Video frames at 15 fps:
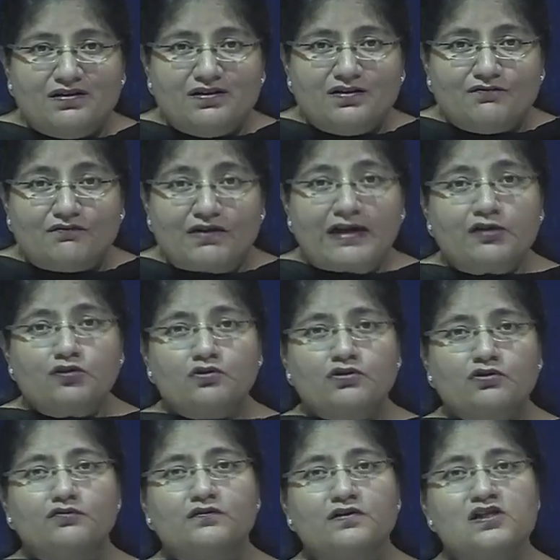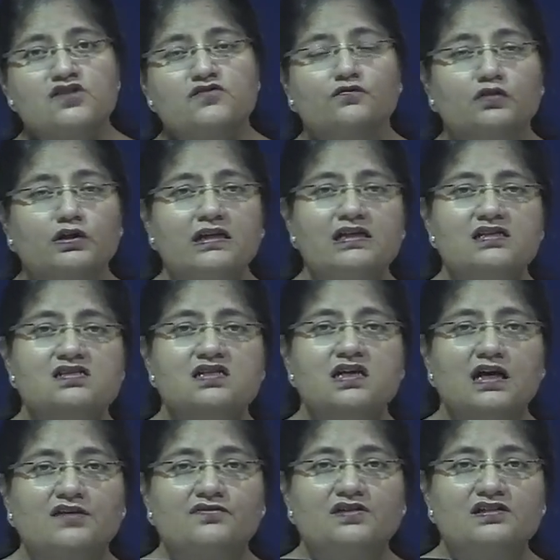Why don't you first fully
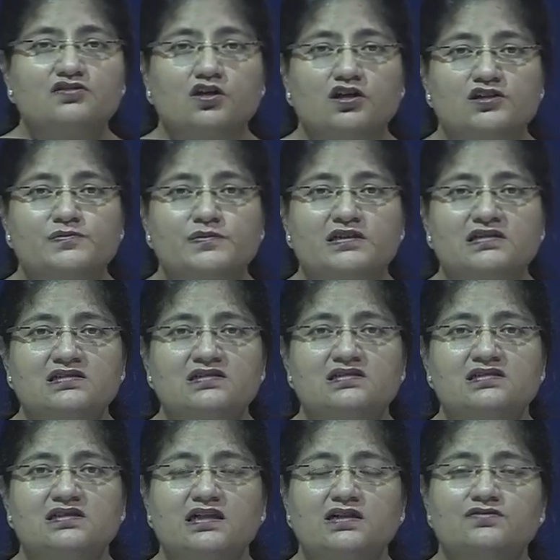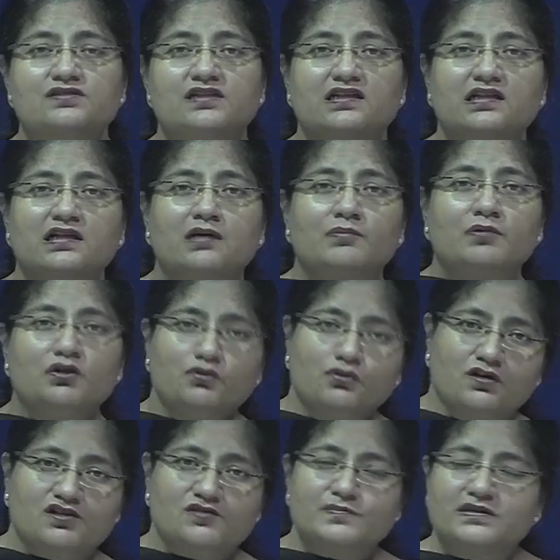staff these hospitals instead of setting up new
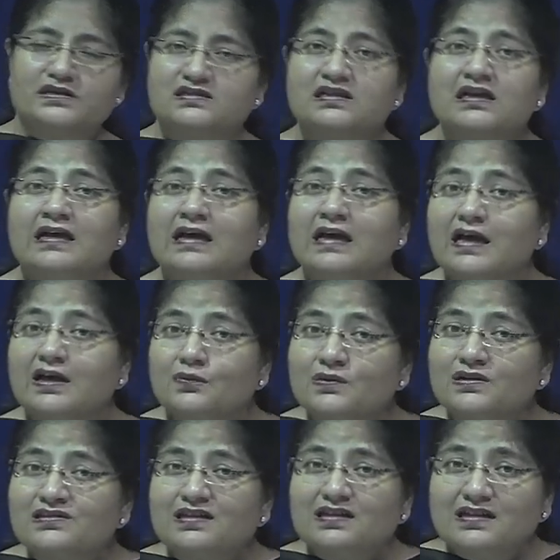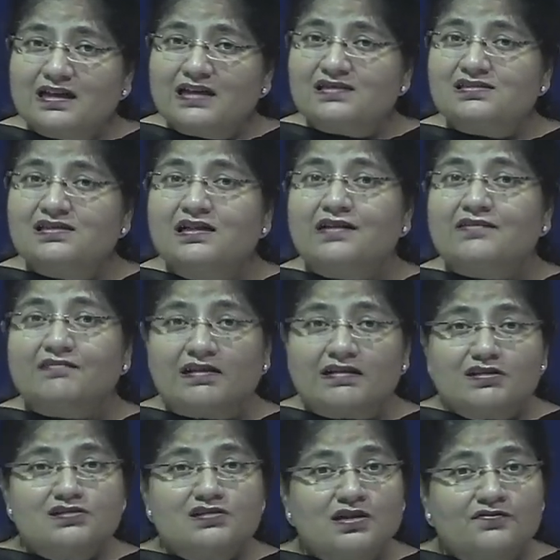hospitals? And we say, yes, that
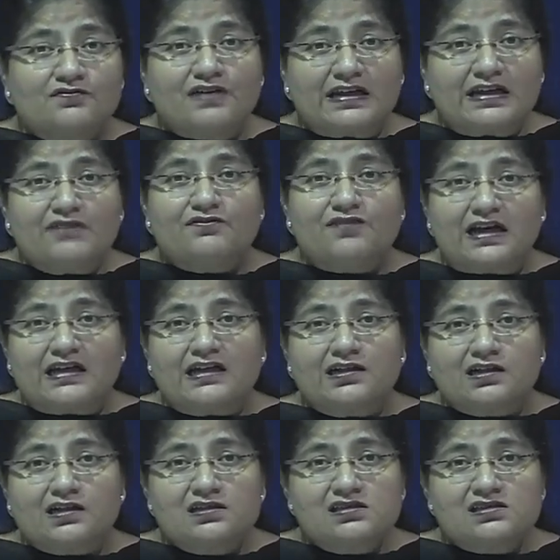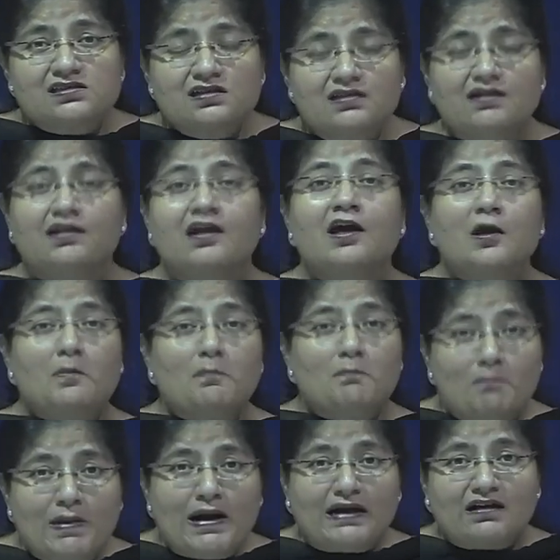is a very valid concern,
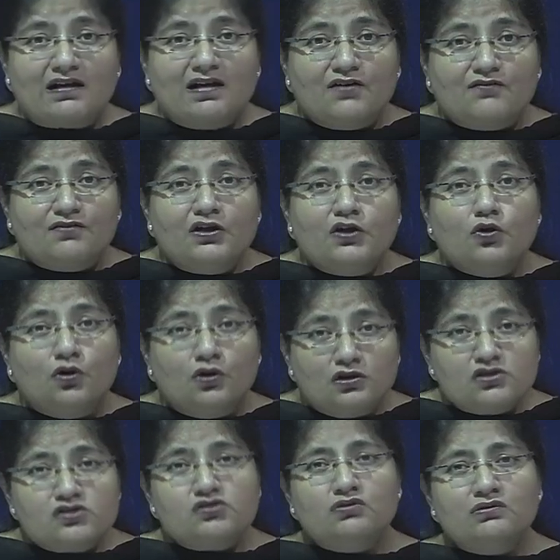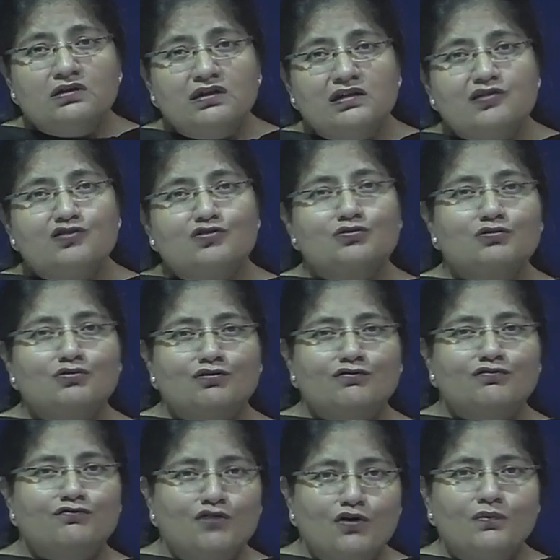but we also need to look
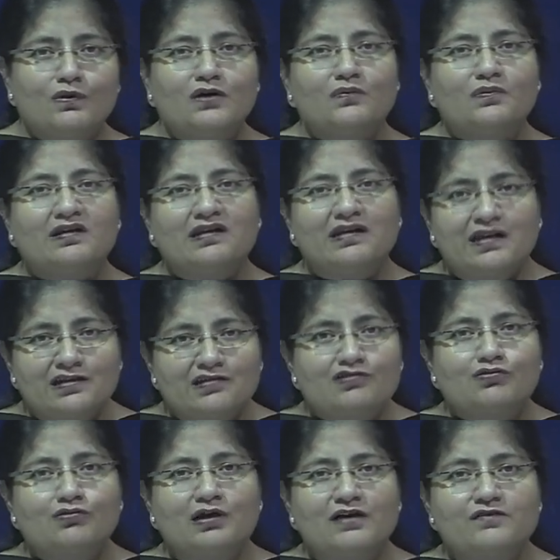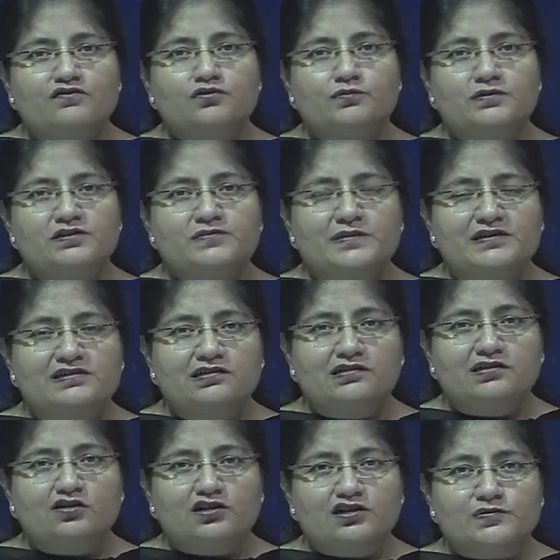forward. We need to have super specialty
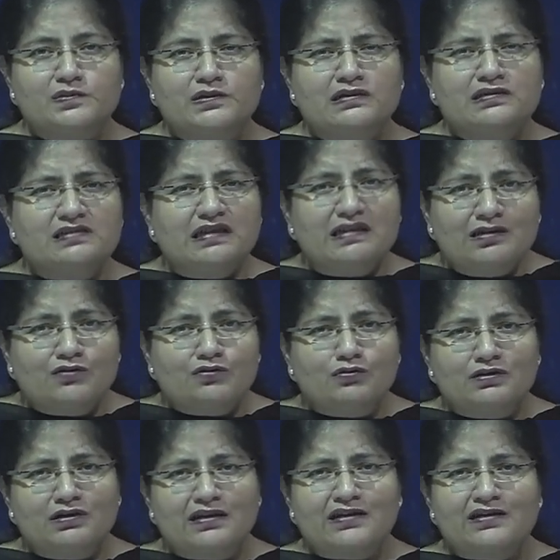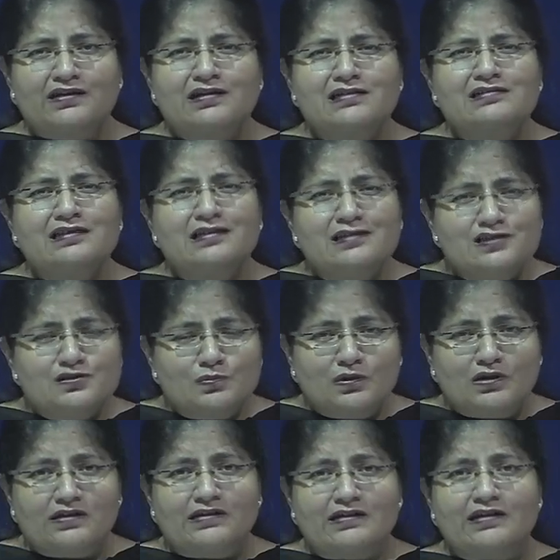hospitals in rural areas, in
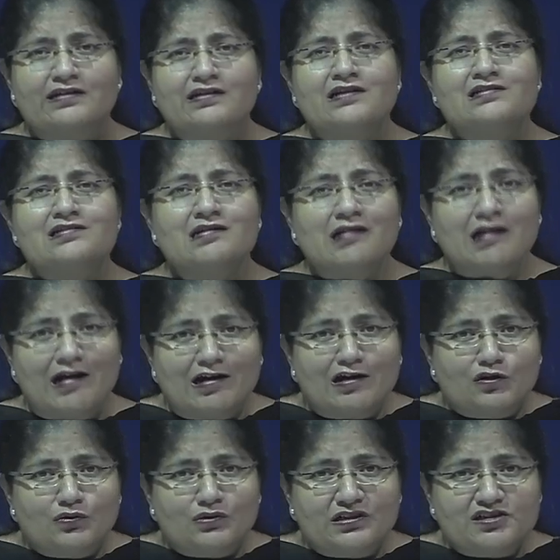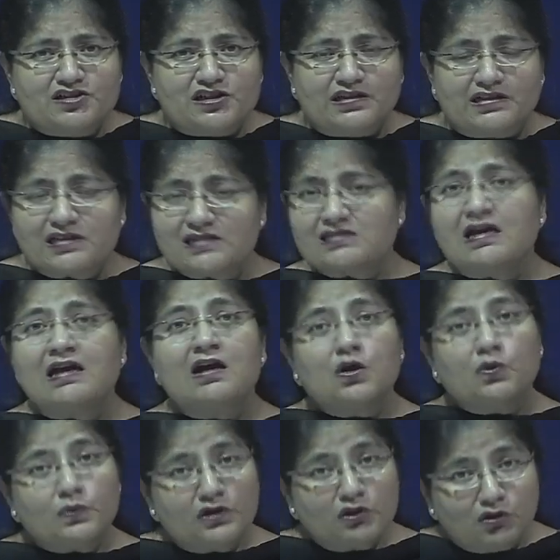smaller areas, in hard to reach areas.
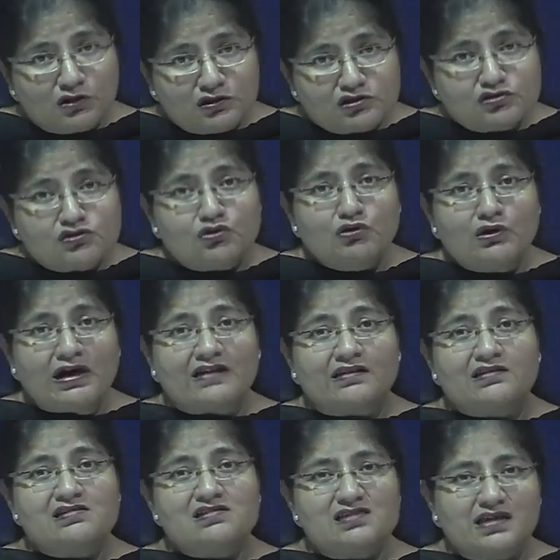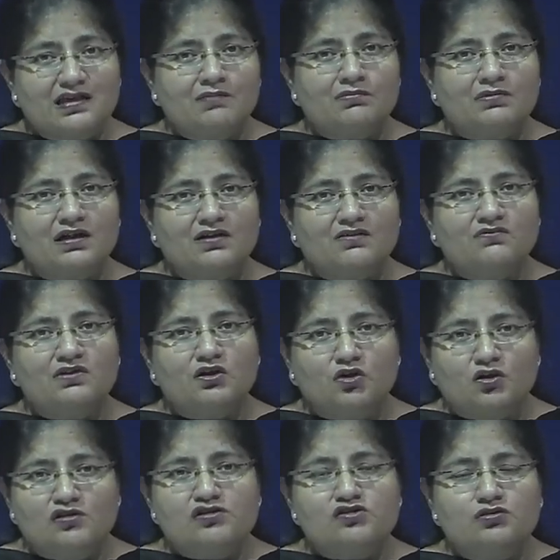We also, at the same time, we
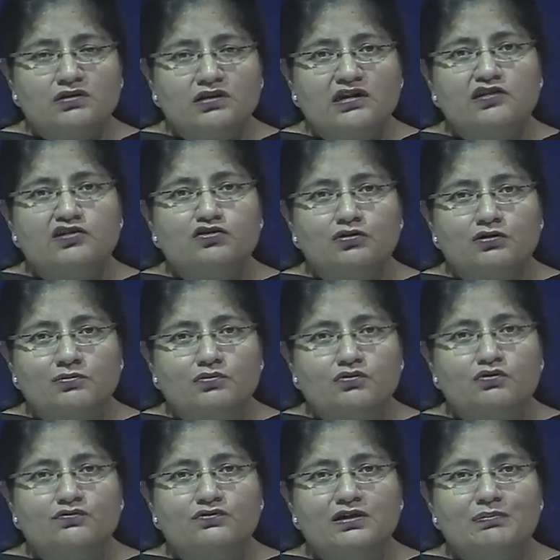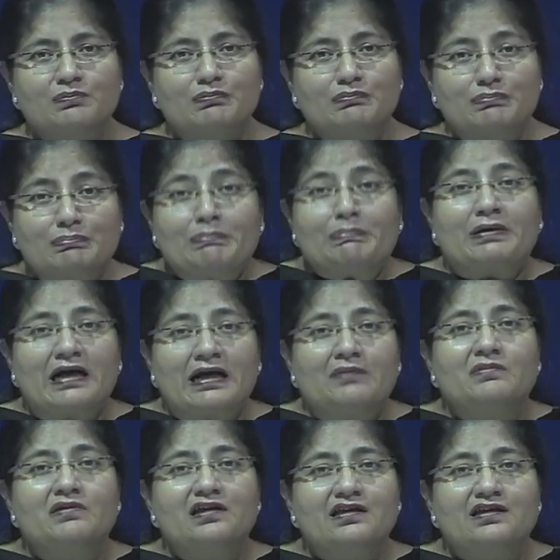also need to improve the
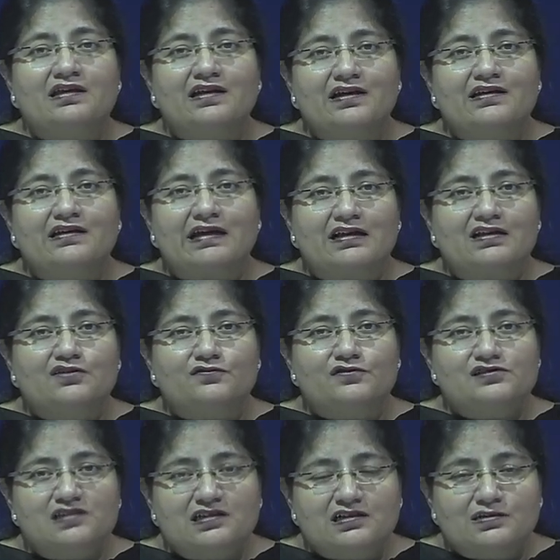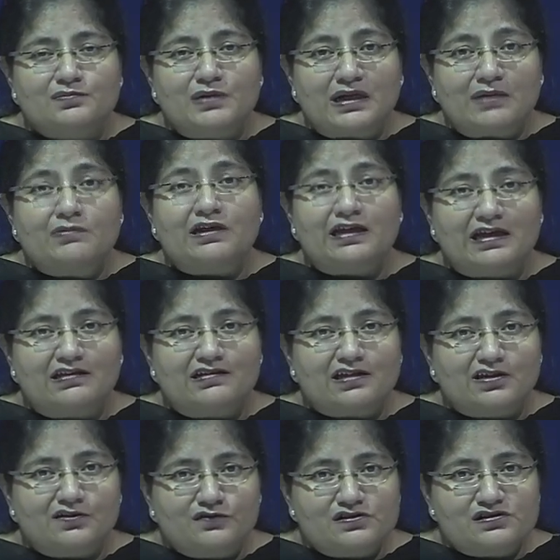primary health
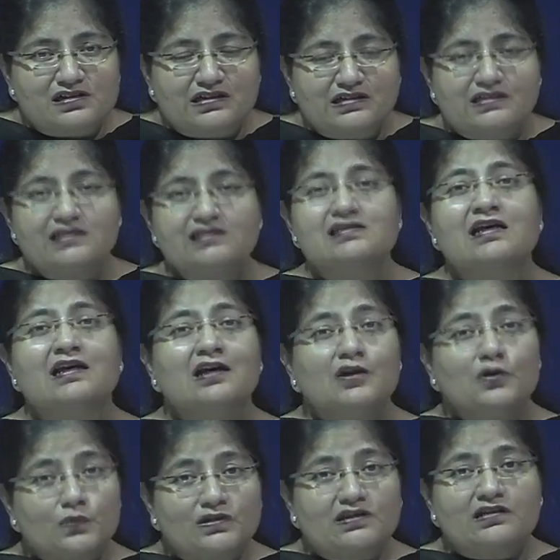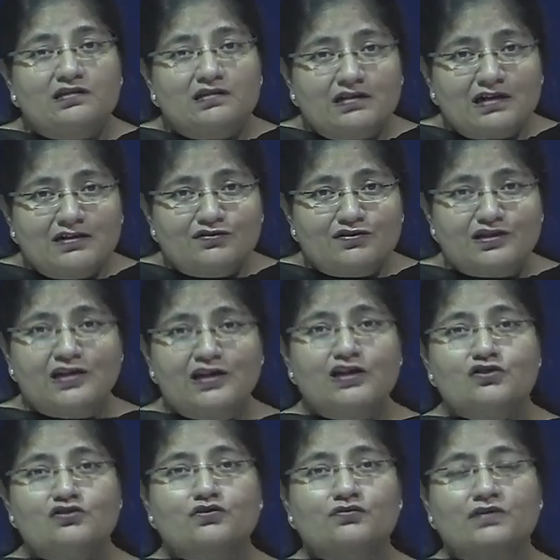care facilities within the country.
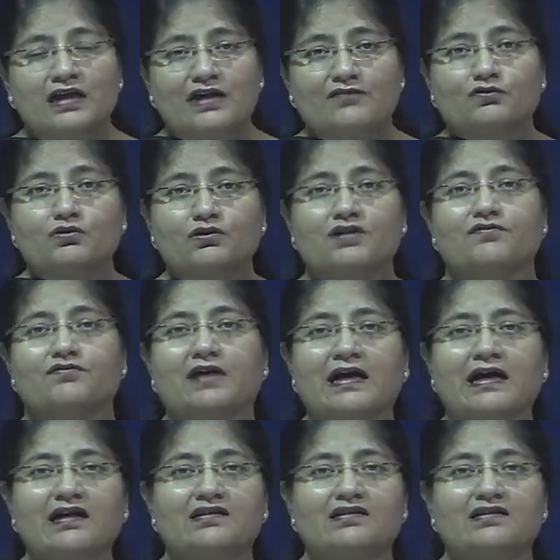So we have to divide